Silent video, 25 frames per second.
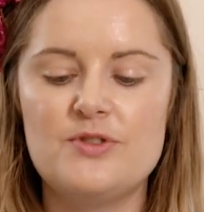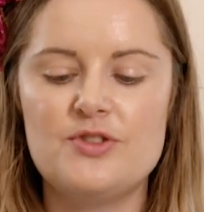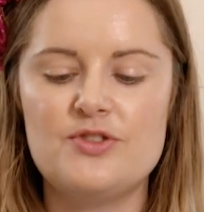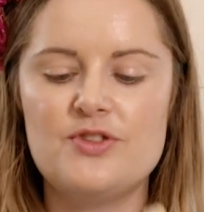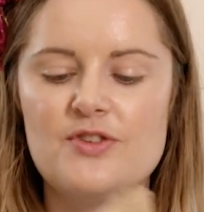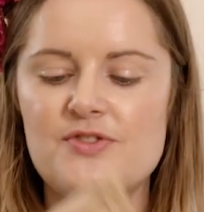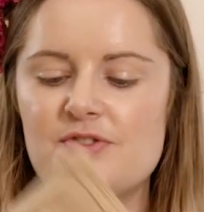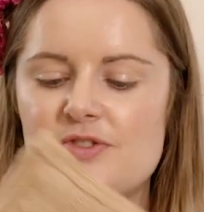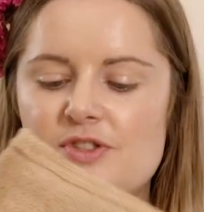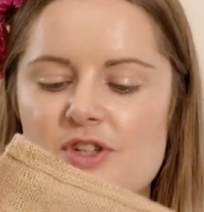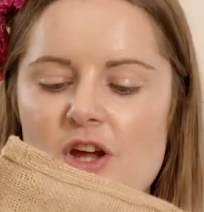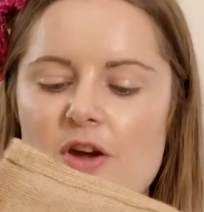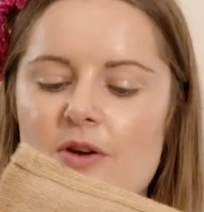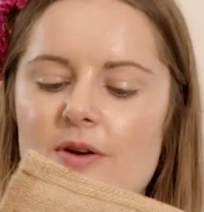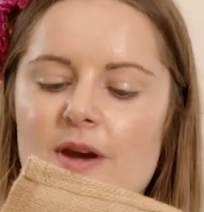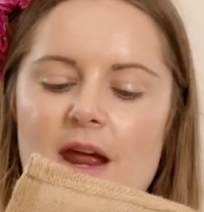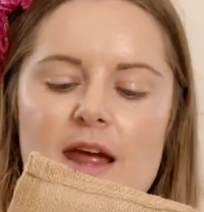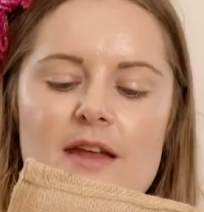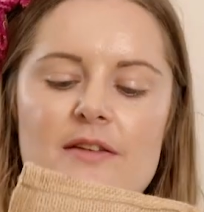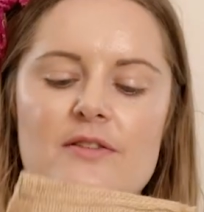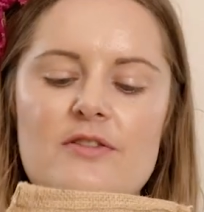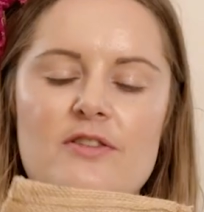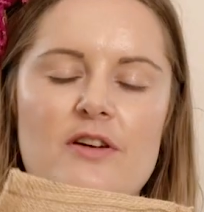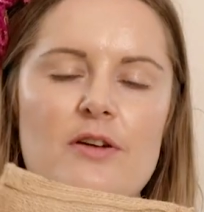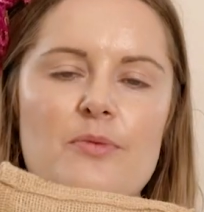just don't
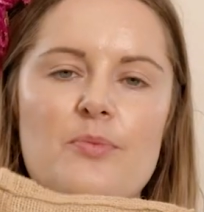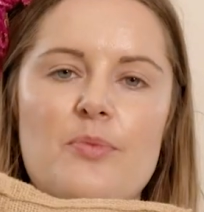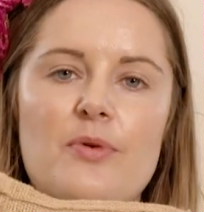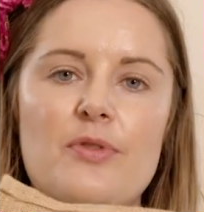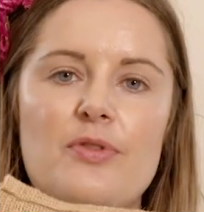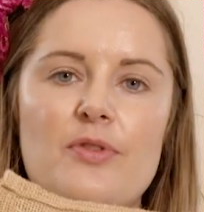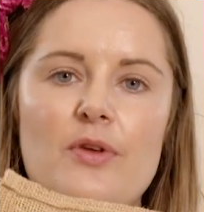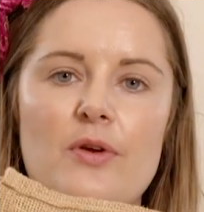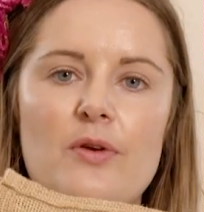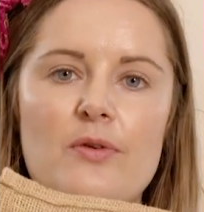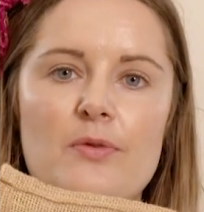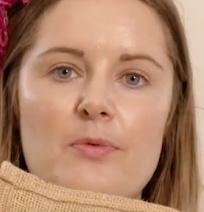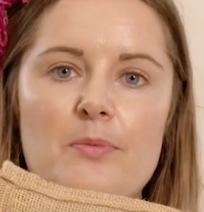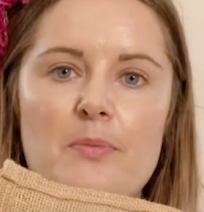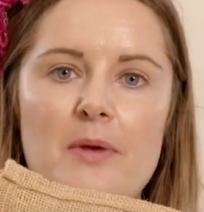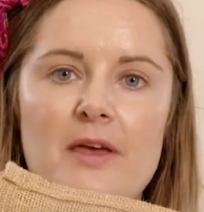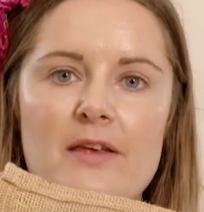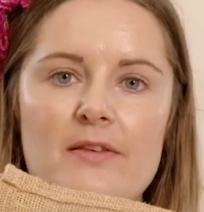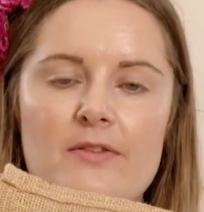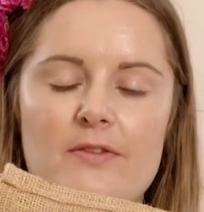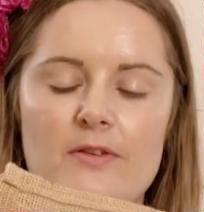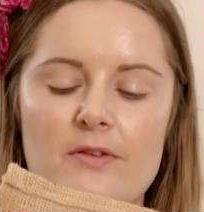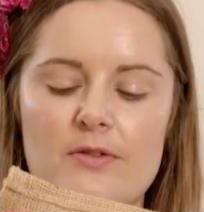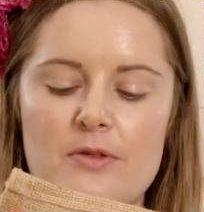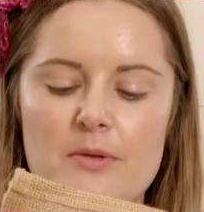end up with those
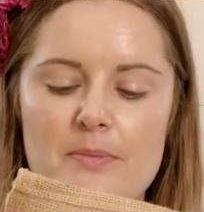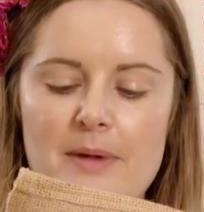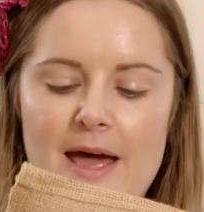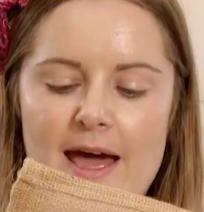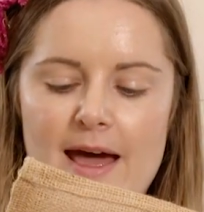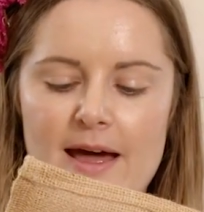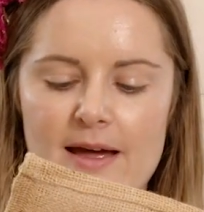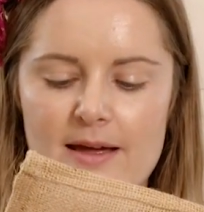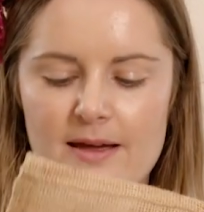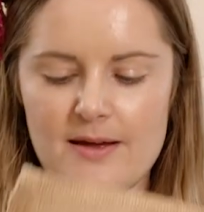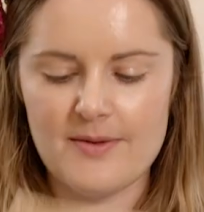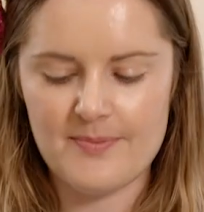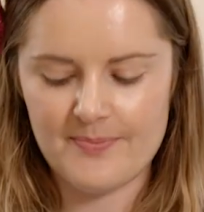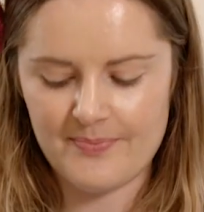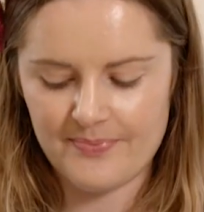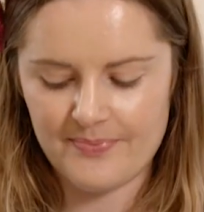bits on the back.